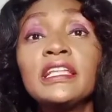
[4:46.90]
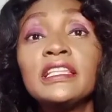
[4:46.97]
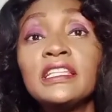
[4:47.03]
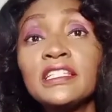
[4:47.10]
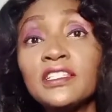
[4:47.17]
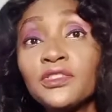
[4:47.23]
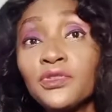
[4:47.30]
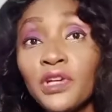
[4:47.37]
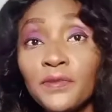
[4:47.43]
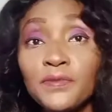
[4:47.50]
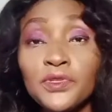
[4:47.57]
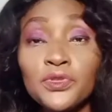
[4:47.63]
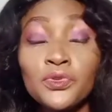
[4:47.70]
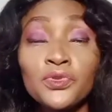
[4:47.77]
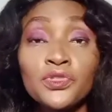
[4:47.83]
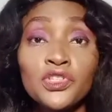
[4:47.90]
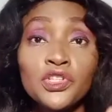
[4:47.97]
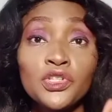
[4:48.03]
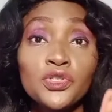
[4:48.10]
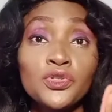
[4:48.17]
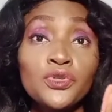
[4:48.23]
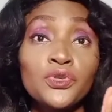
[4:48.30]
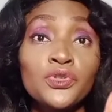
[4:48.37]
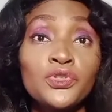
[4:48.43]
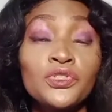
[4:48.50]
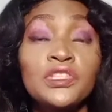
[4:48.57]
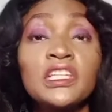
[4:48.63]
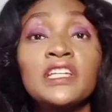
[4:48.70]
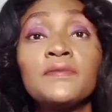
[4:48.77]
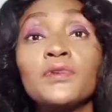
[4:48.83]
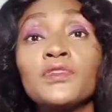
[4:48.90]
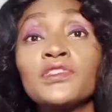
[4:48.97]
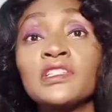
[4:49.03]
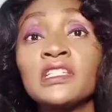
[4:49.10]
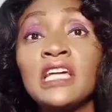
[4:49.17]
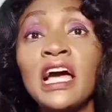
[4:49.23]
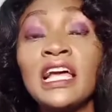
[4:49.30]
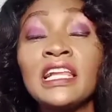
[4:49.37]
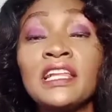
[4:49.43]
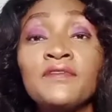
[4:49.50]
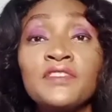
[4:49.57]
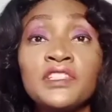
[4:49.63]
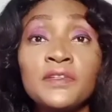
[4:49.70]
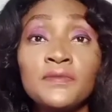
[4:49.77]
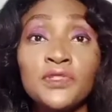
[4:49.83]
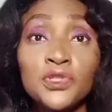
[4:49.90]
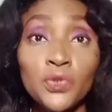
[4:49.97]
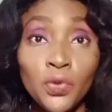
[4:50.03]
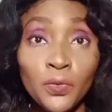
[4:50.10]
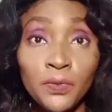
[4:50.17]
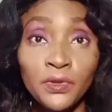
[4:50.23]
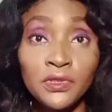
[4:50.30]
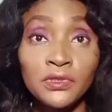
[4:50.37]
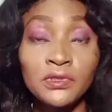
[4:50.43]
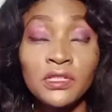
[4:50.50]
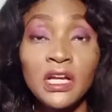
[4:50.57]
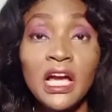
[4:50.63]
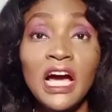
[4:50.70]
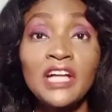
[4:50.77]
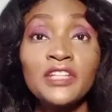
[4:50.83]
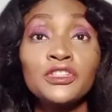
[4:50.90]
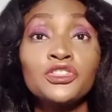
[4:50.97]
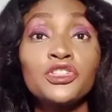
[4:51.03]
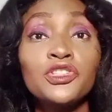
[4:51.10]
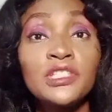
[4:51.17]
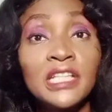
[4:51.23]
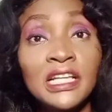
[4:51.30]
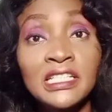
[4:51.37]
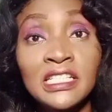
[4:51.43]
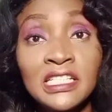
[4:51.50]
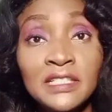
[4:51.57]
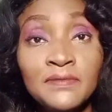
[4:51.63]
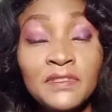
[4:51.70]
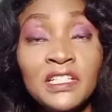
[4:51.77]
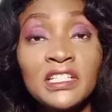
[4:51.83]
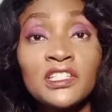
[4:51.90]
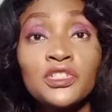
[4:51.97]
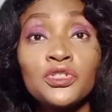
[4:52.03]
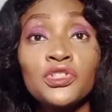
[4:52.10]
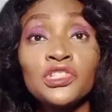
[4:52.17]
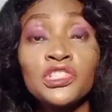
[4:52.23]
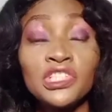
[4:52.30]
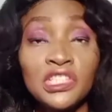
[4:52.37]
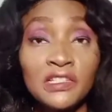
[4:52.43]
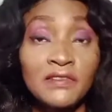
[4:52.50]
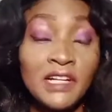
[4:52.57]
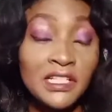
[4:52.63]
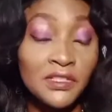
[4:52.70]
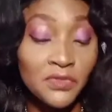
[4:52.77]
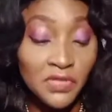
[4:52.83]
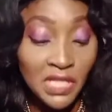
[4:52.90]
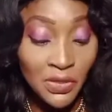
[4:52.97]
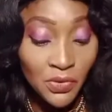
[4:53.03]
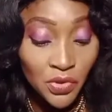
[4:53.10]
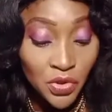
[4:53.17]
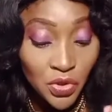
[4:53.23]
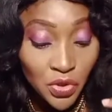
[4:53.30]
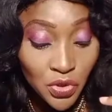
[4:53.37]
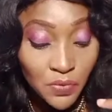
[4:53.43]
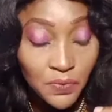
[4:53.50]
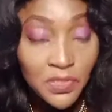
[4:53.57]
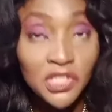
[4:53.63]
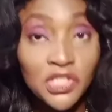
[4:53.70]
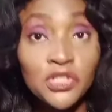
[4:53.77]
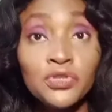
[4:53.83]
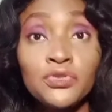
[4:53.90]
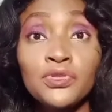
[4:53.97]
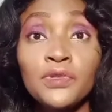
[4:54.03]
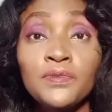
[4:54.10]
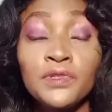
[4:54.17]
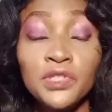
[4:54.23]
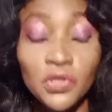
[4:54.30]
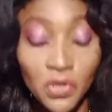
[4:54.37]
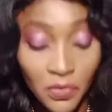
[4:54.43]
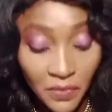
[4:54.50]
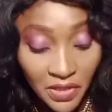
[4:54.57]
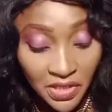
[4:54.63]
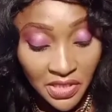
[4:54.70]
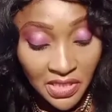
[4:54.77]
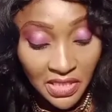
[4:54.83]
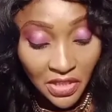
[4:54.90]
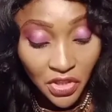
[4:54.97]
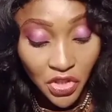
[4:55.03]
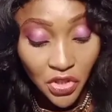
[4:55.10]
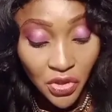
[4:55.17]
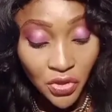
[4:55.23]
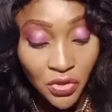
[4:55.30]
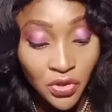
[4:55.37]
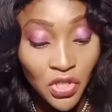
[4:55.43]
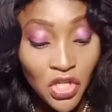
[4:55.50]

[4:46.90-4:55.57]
this new episode is so unique, because I leave it a bit open. I don't just end it immediately, so it's interactive. So I want you to please drop in the comment section